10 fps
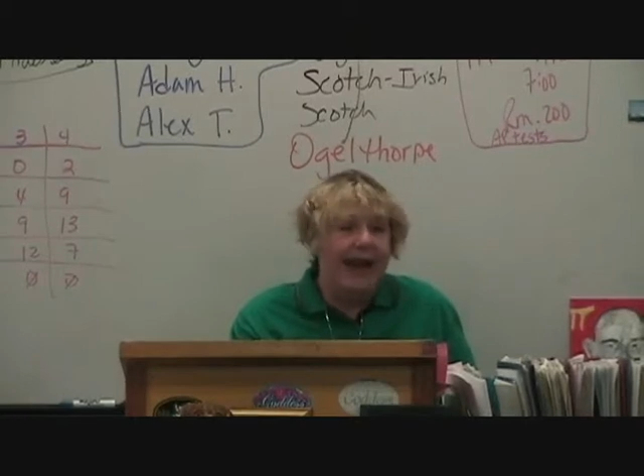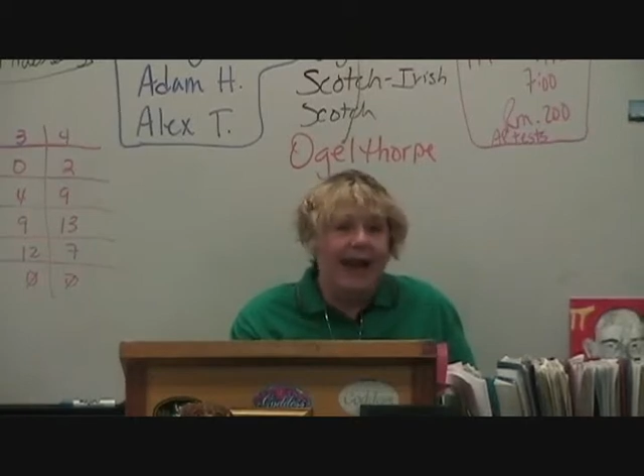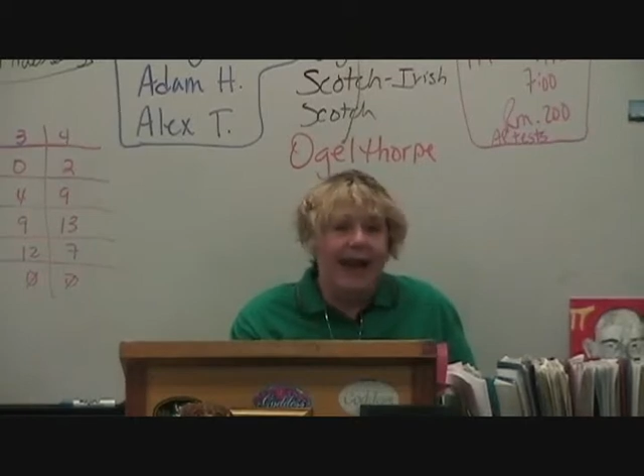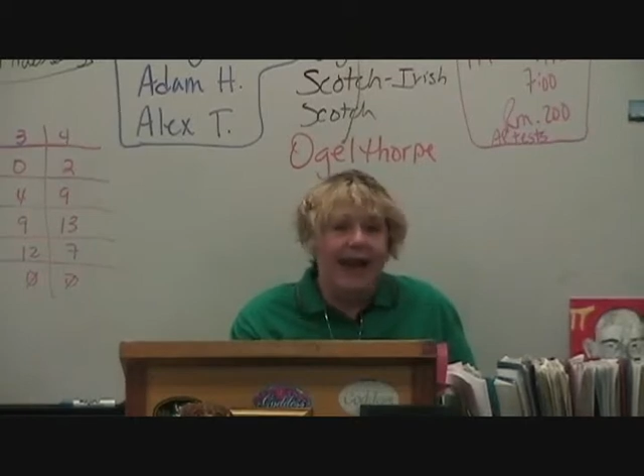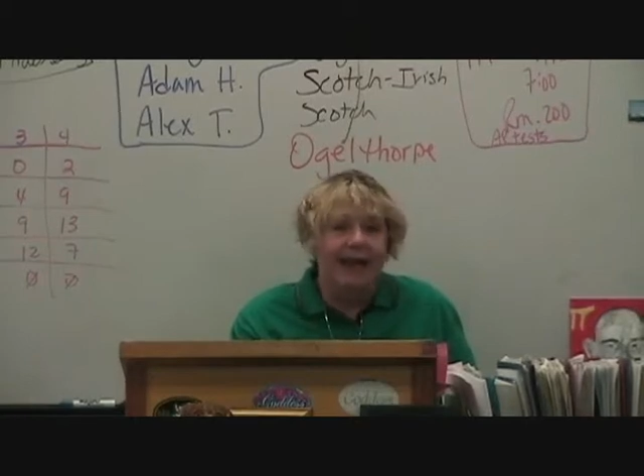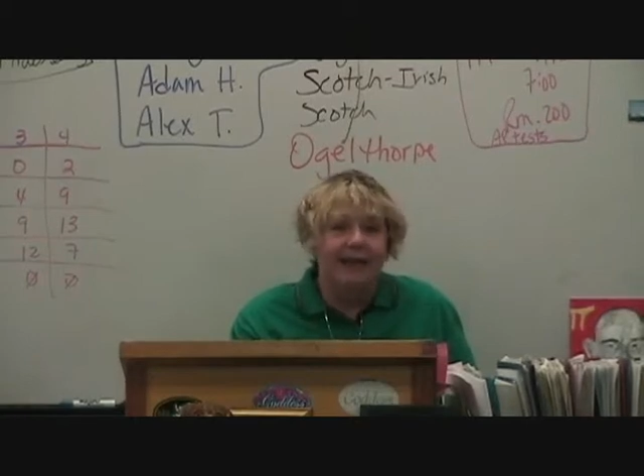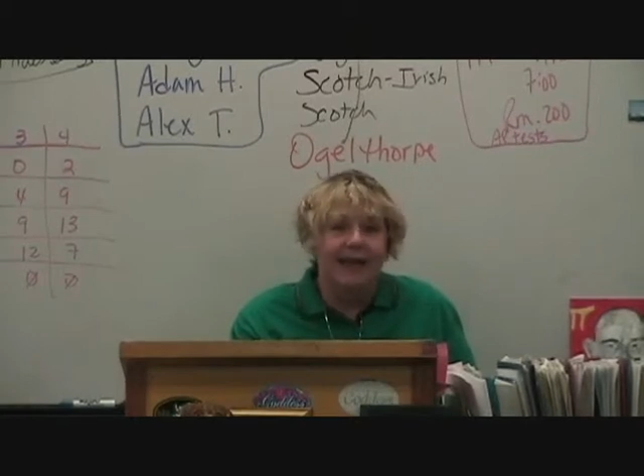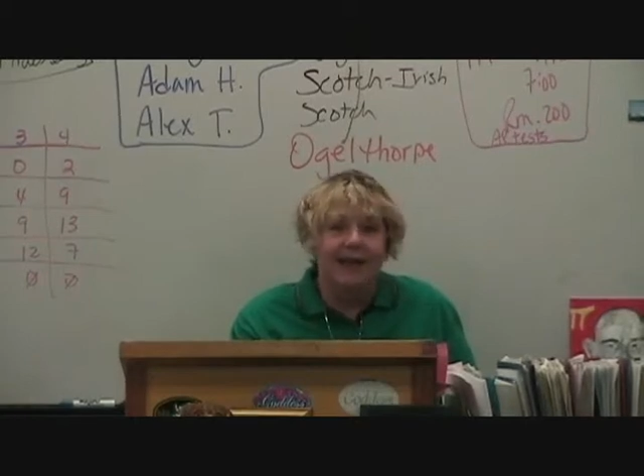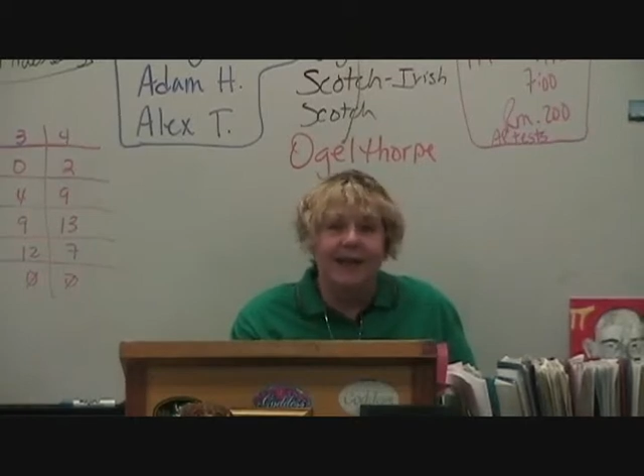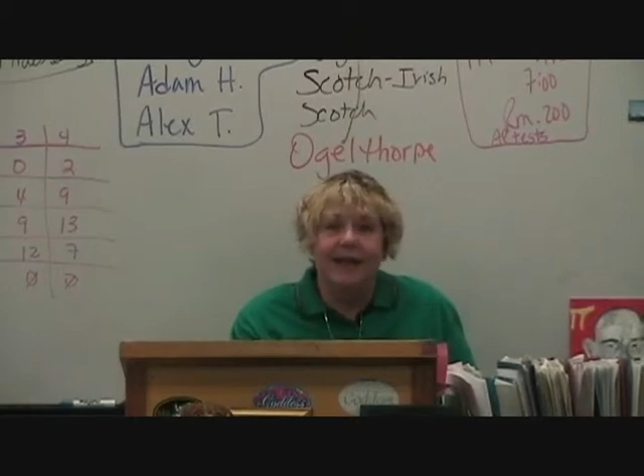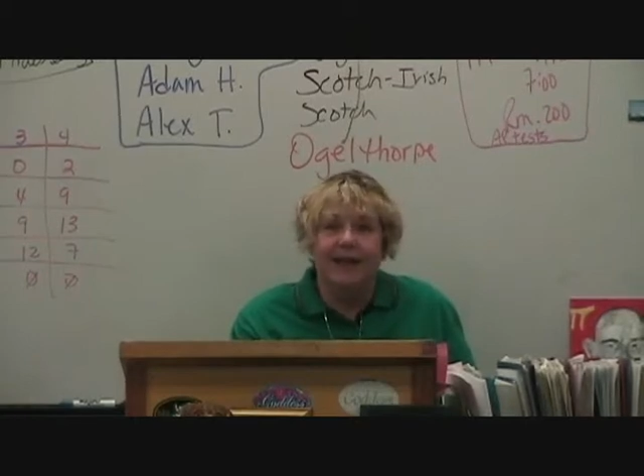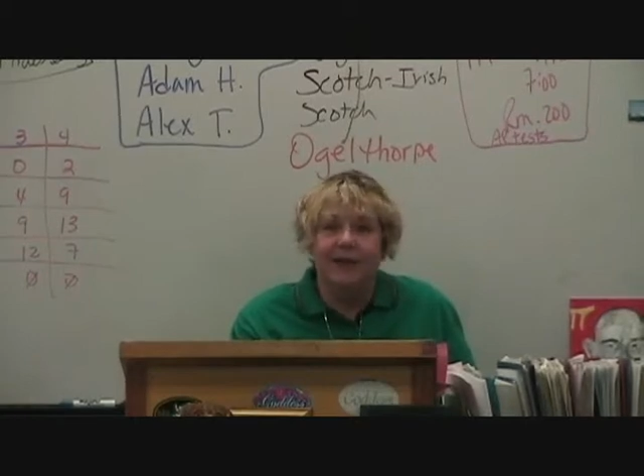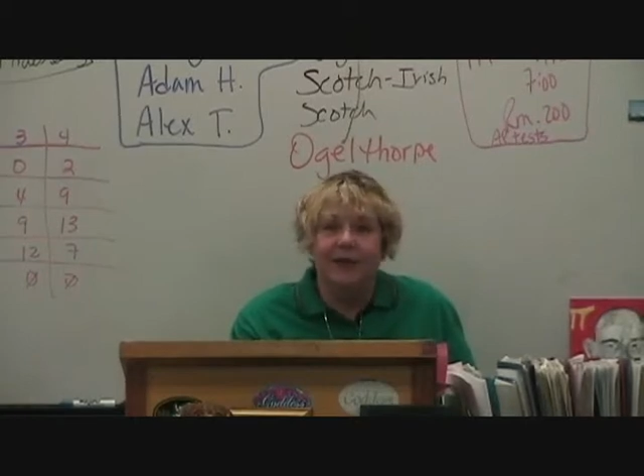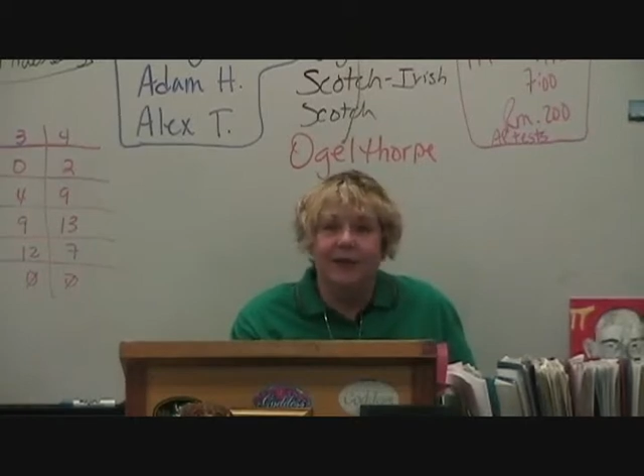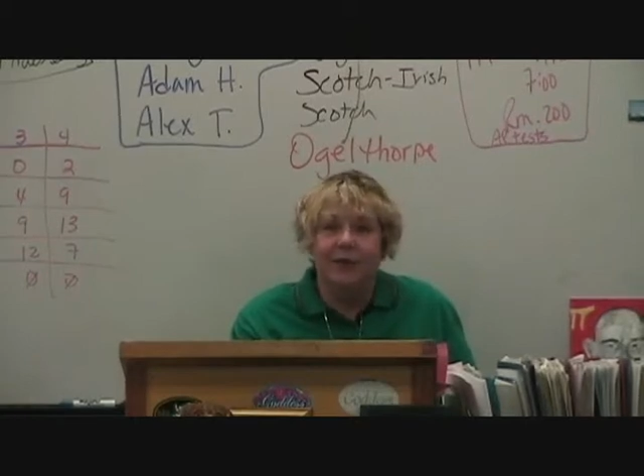hanged, and then
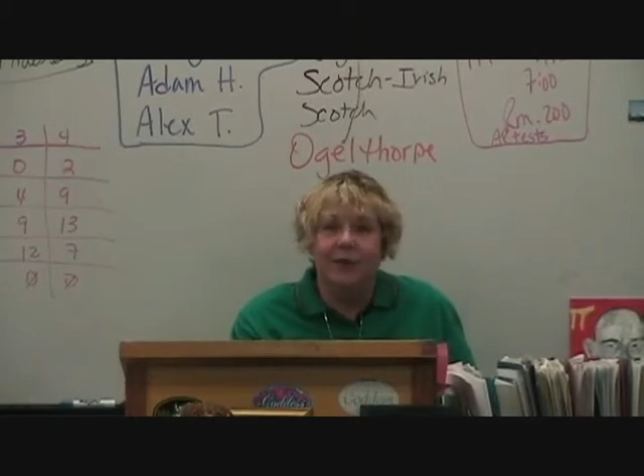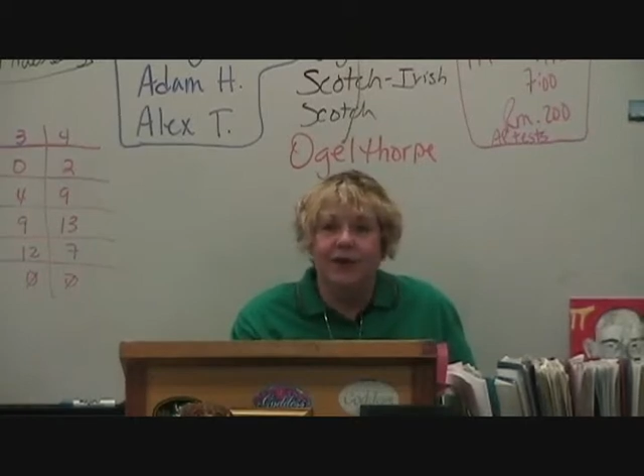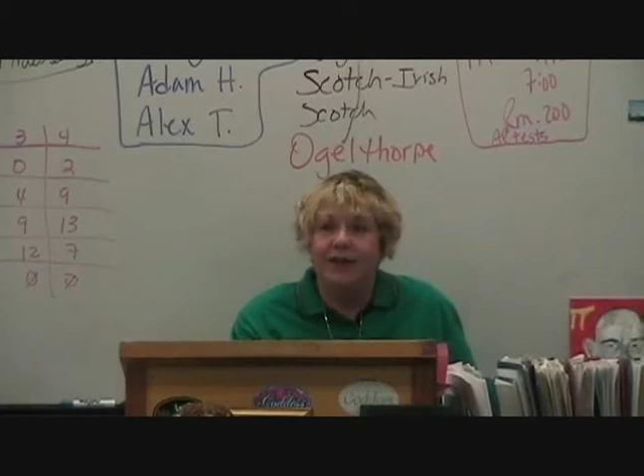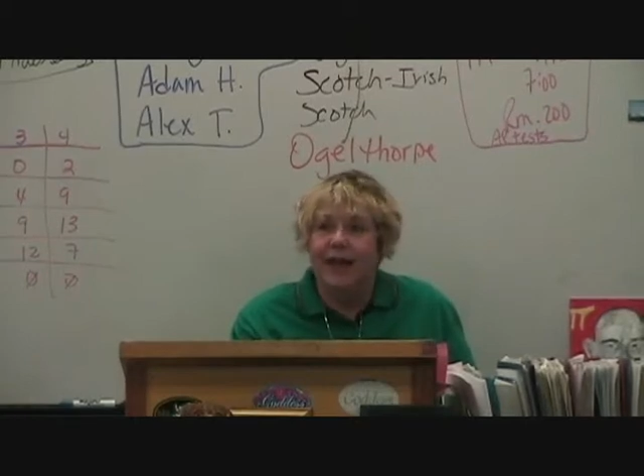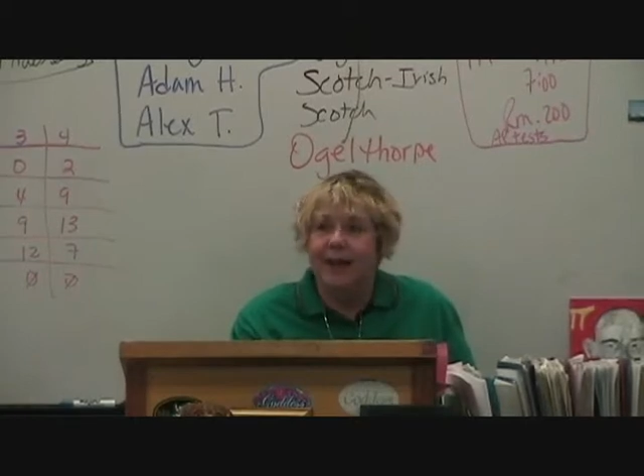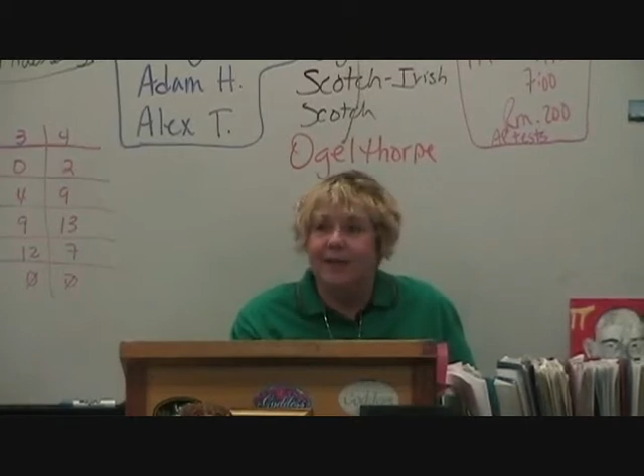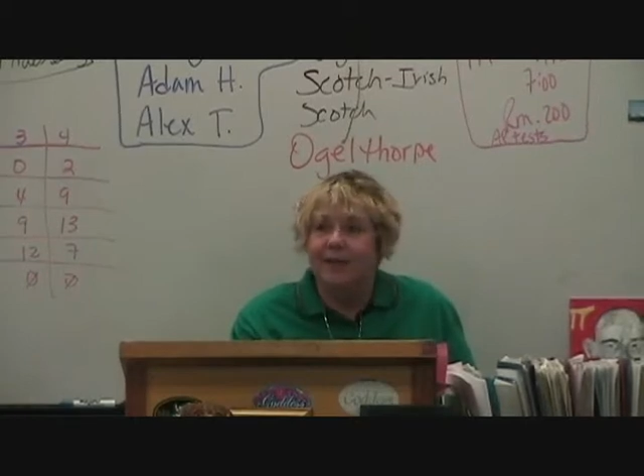the word came